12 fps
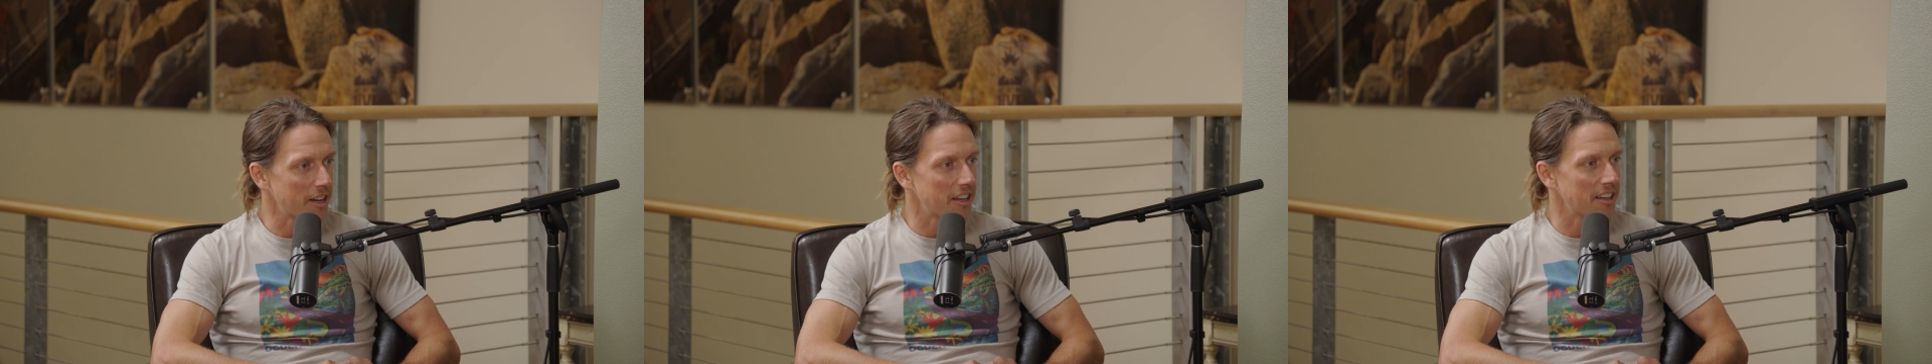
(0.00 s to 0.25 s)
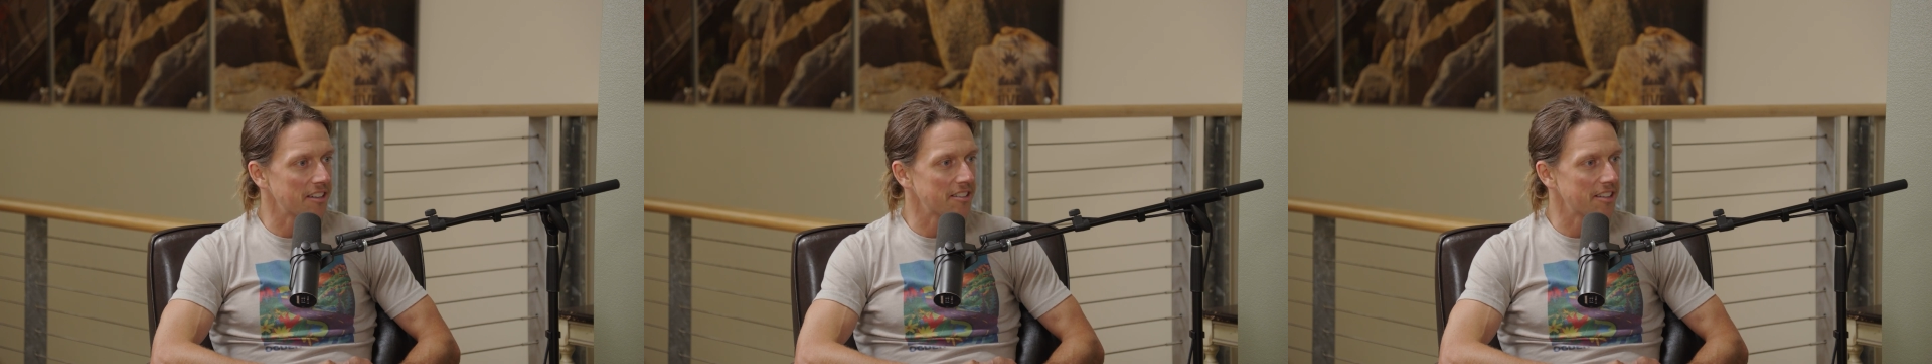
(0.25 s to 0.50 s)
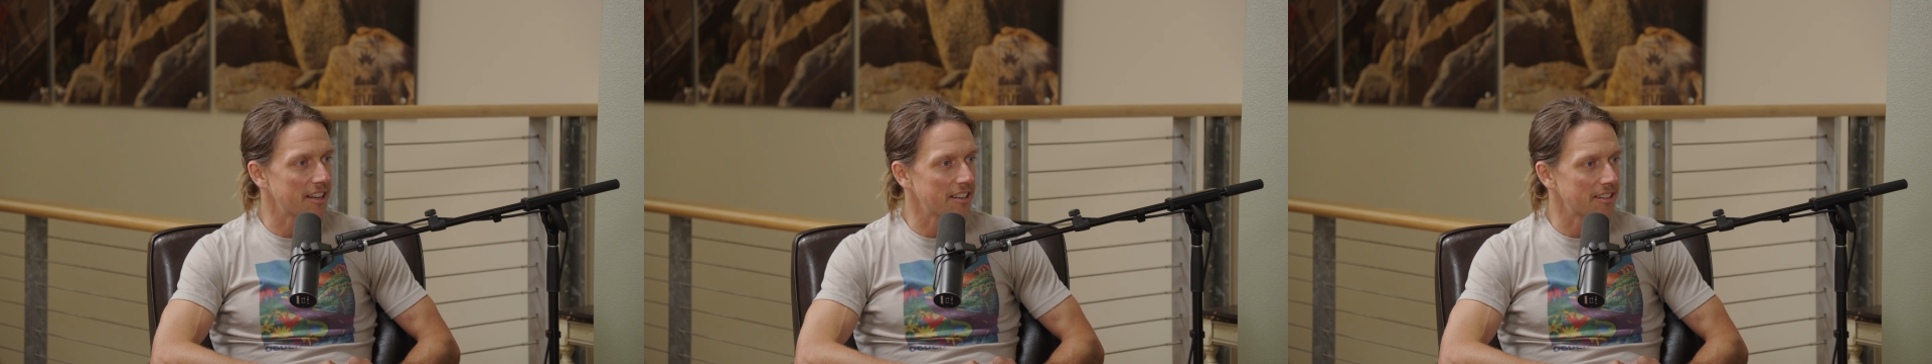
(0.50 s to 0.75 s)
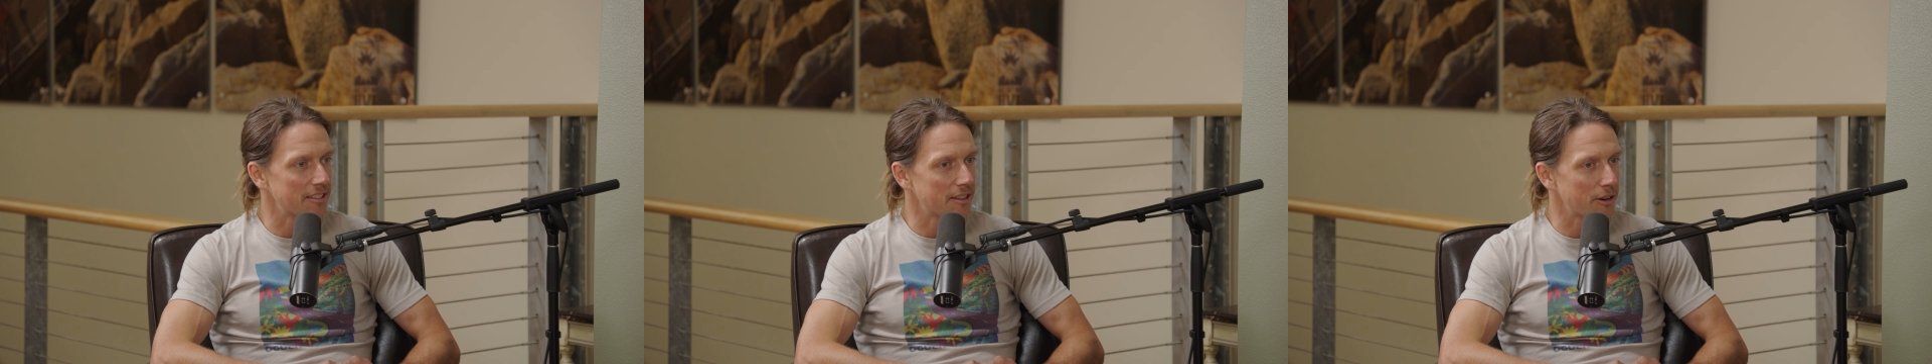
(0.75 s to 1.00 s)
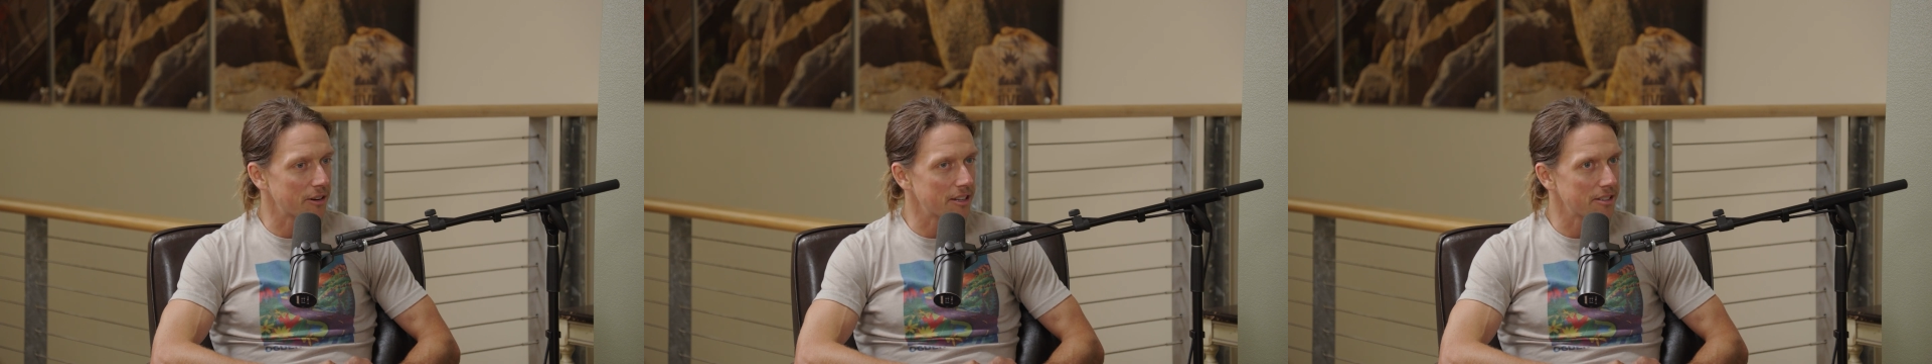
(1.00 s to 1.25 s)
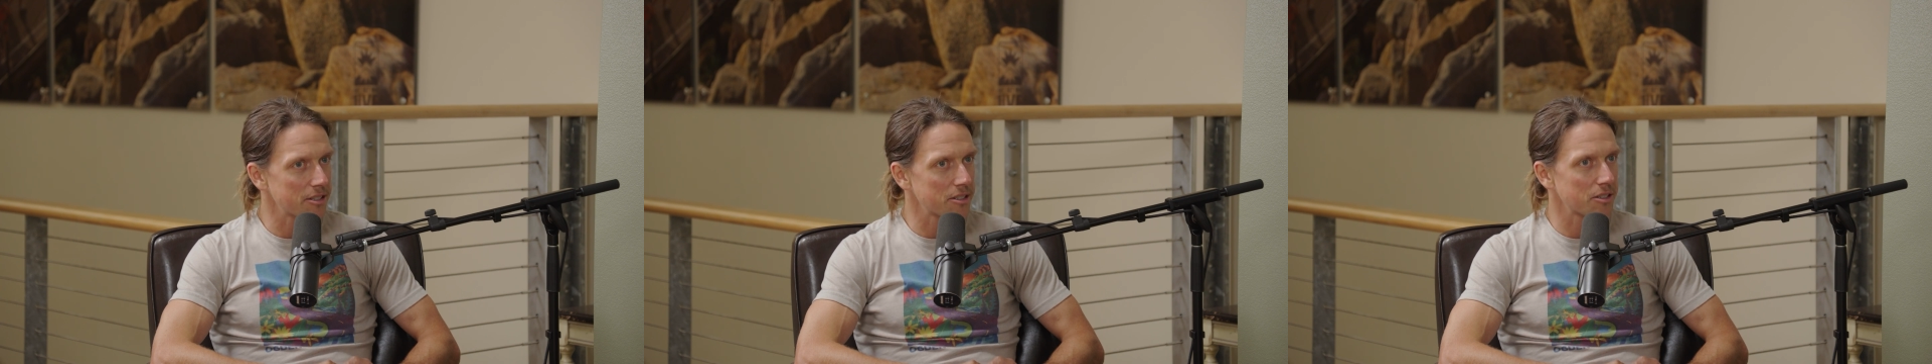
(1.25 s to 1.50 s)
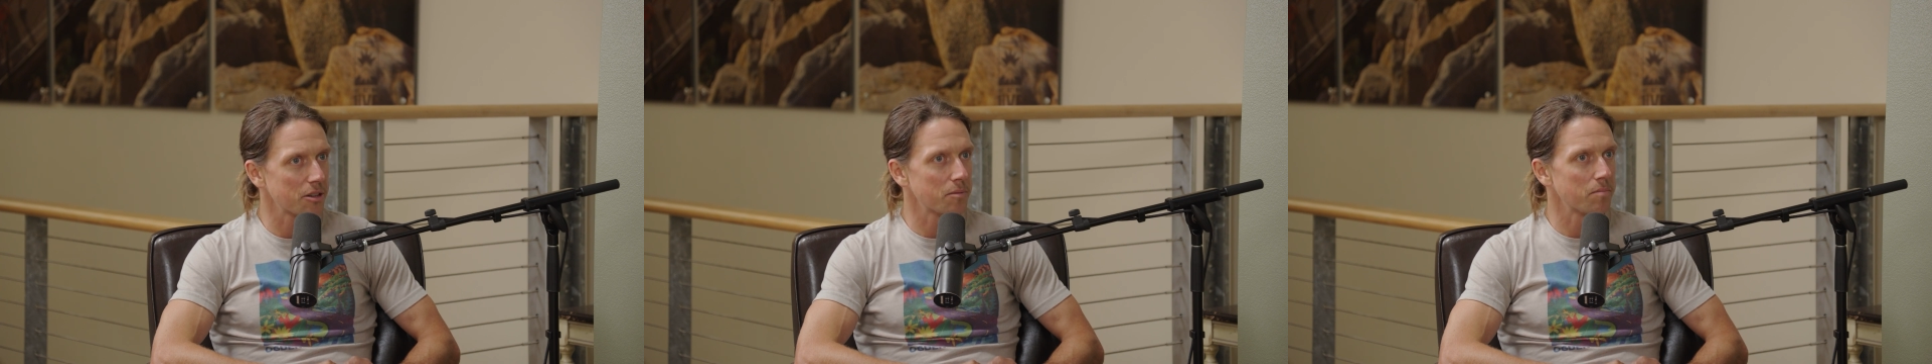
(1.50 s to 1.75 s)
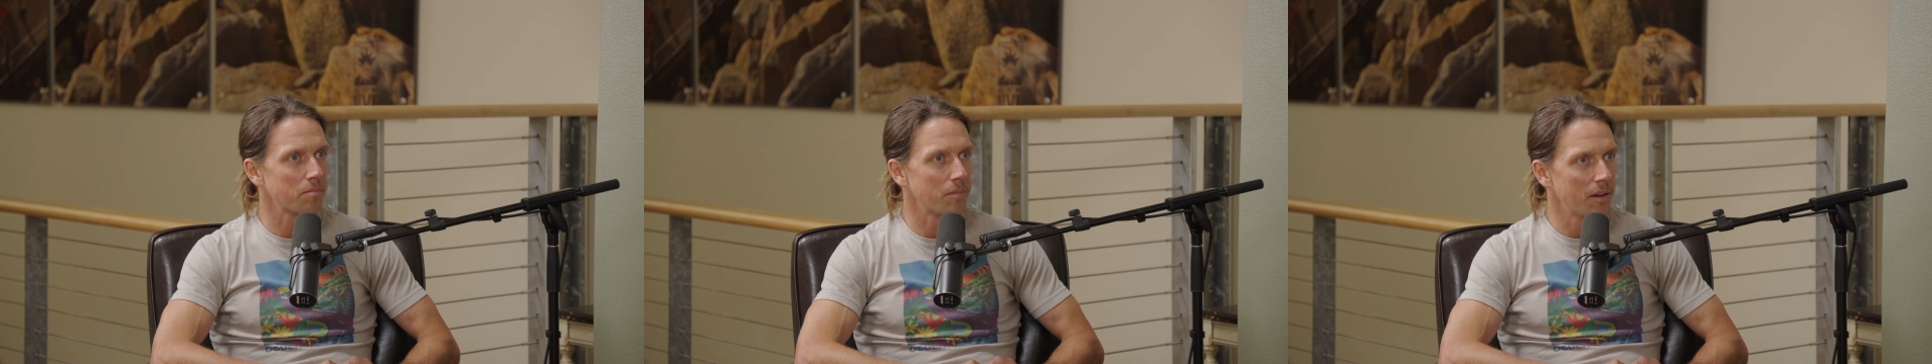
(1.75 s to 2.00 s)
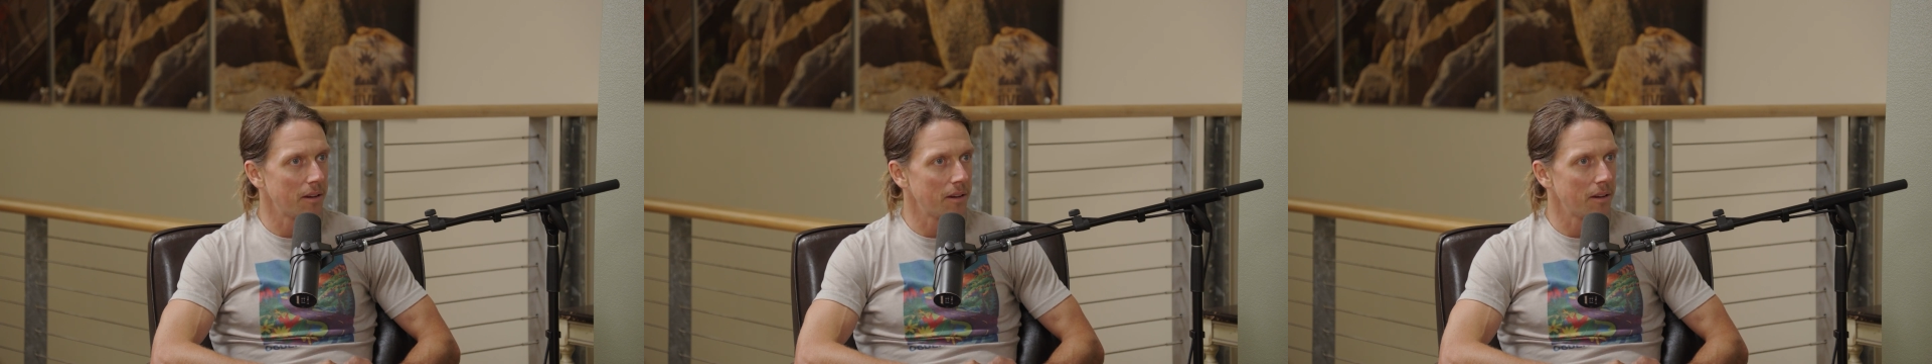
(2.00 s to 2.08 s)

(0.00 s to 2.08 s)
and there is some